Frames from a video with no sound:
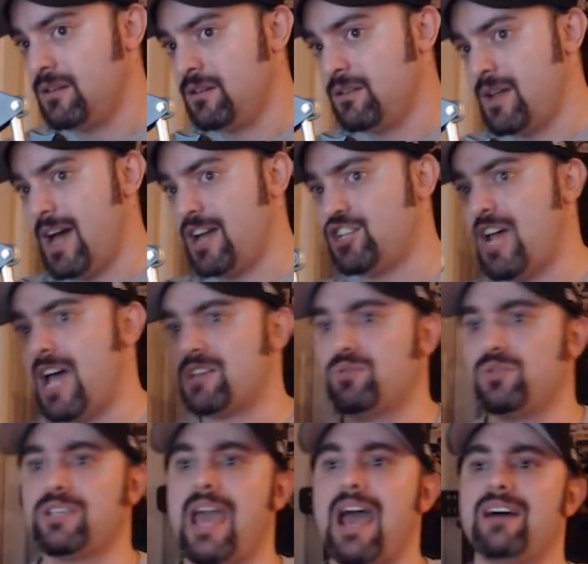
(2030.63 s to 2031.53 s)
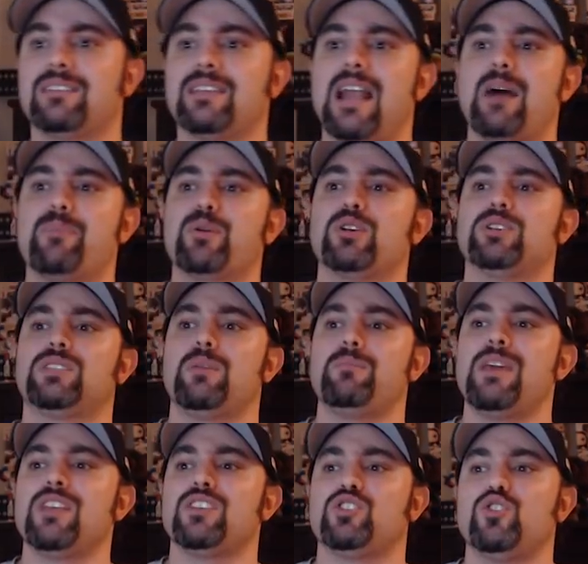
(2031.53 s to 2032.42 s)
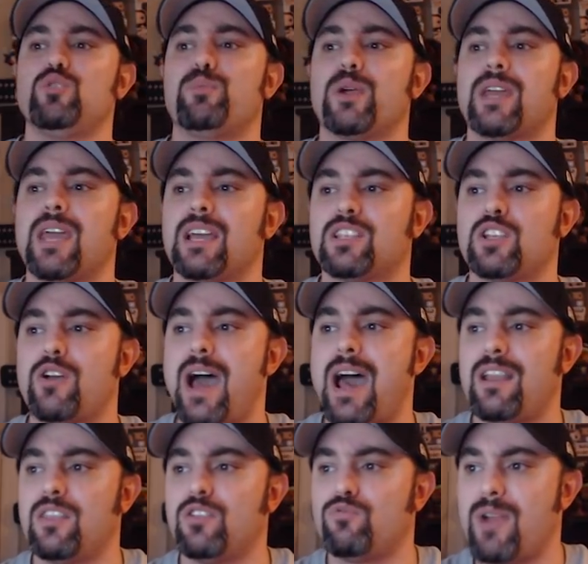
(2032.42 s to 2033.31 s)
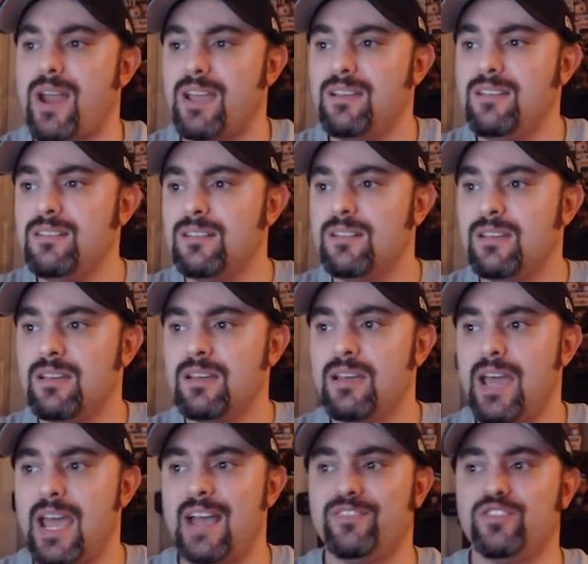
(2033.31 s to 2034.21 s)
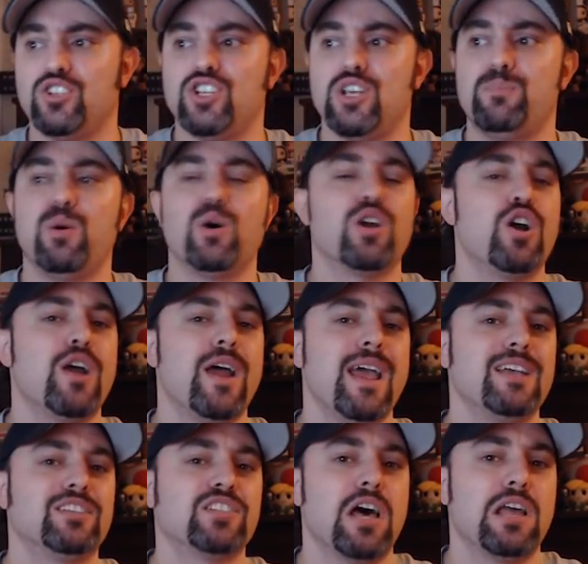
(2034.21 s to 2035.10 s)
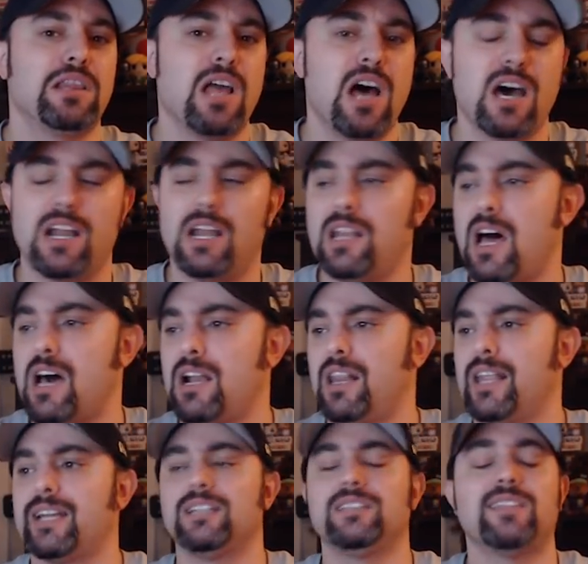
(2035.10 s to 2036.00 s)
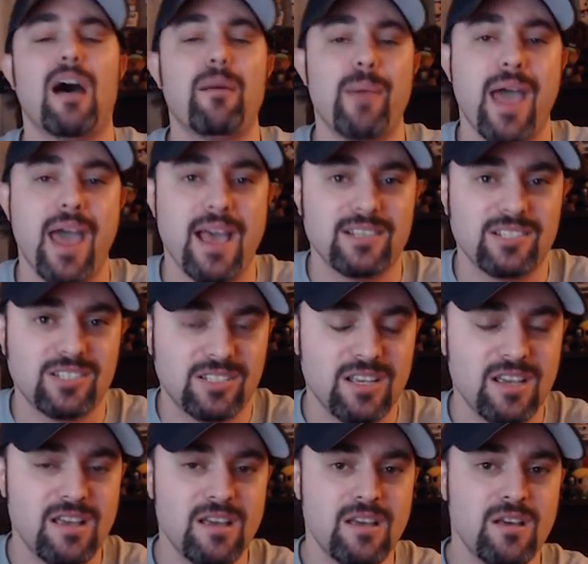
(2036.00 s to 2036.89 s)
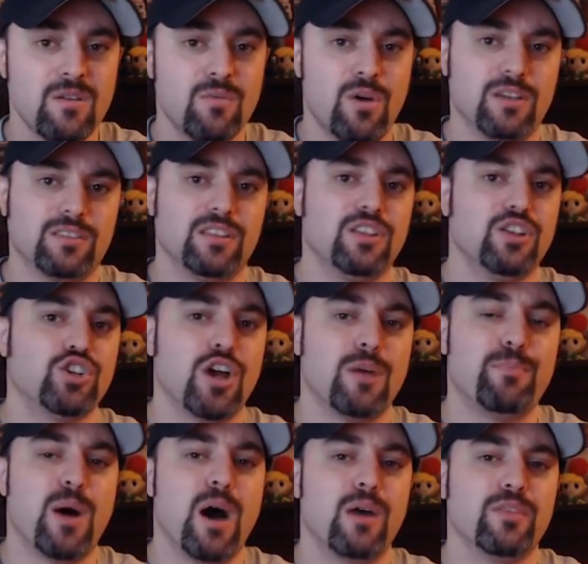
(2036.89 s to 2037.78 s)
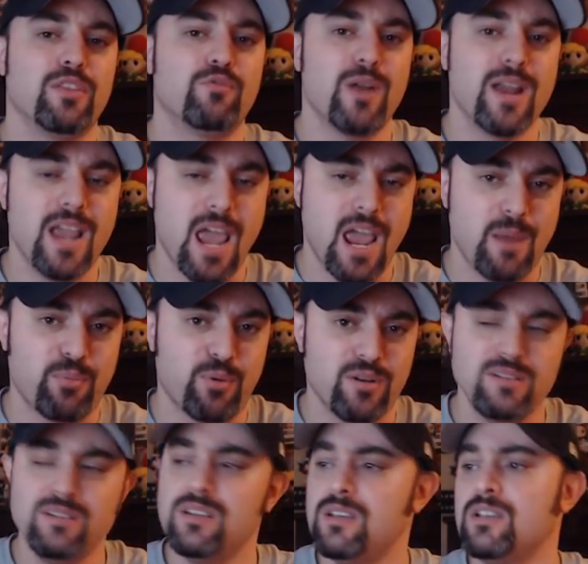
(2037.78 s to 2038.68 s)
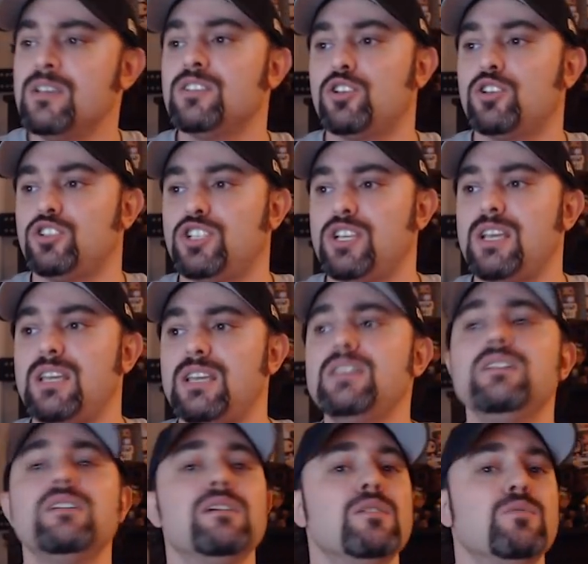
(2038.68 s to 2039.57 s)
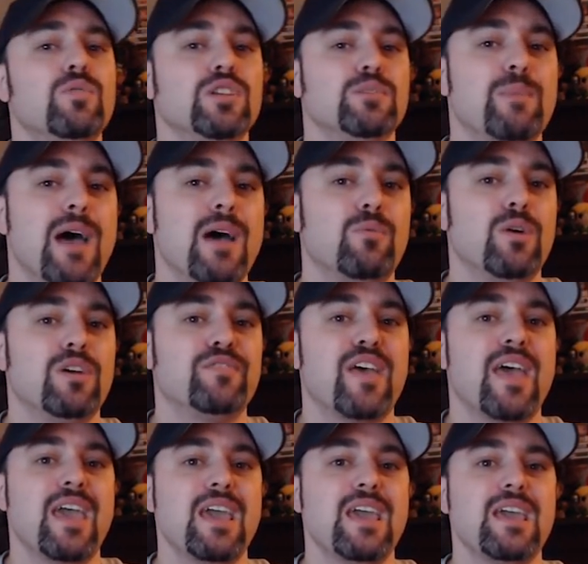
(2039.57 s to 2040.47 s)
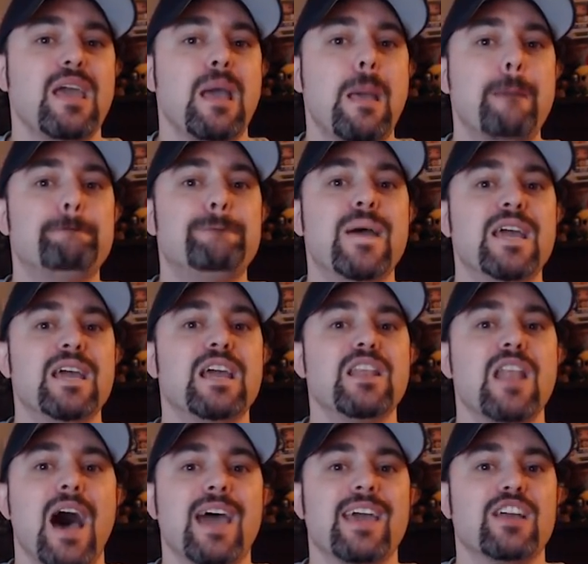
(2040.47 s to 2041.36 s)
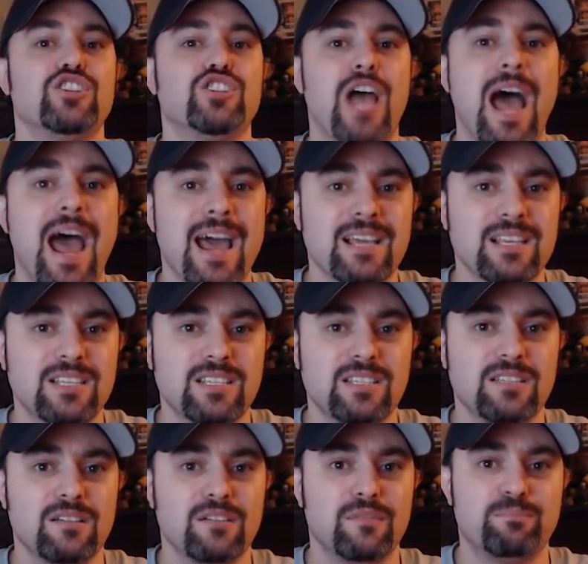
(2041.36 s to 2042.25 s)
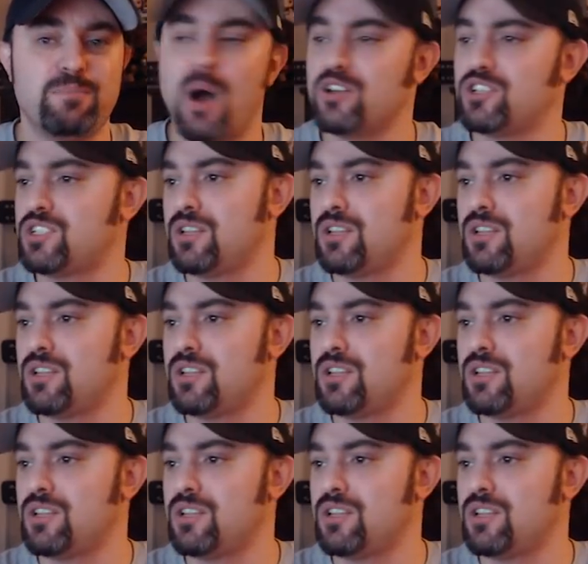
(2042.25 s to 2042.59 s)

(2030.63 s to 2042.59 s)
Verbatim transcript: Nia Jax was counted out because Tamina super kicked her out of the ring after she put her hands on Lana. Lana, like a dumbass, wanted to jump on the ring apron, so she was met with a big Nia Jax punch